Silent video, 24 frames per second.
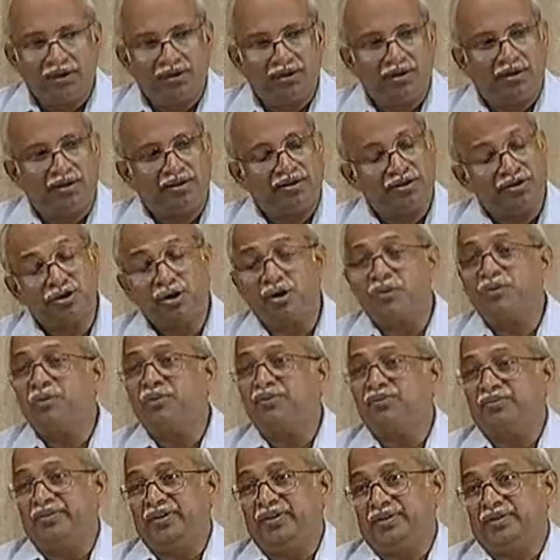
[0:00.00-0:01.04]
On top
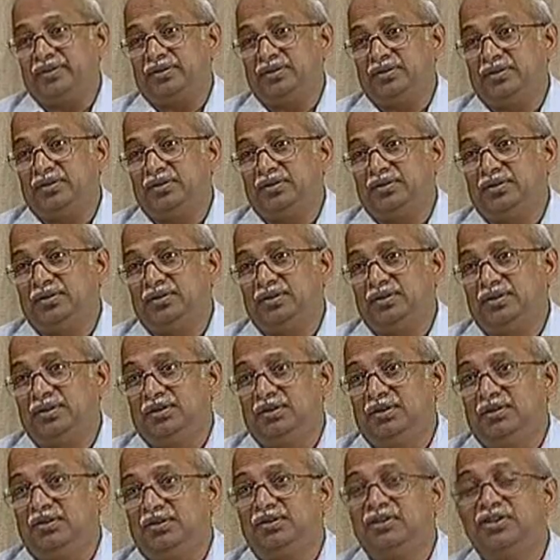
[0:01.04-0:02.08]
of it,
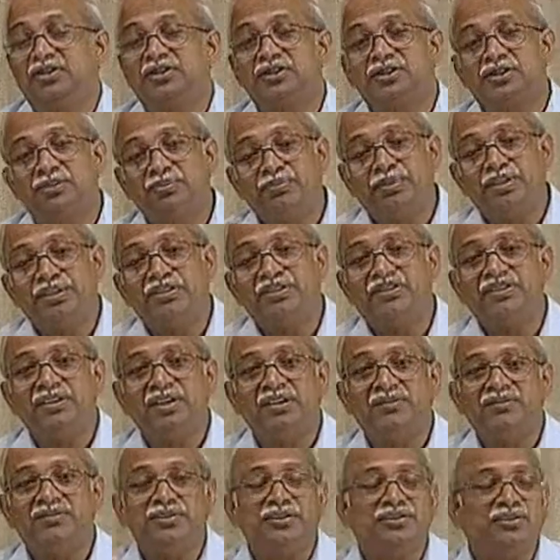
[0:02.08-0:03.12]
the ship
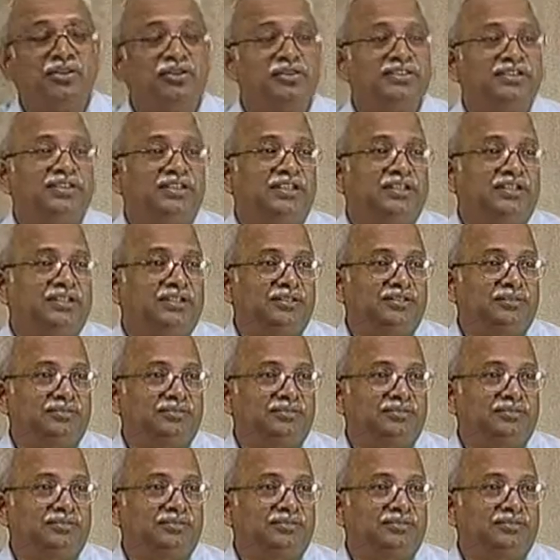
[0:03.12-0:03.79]
itself is oscillating,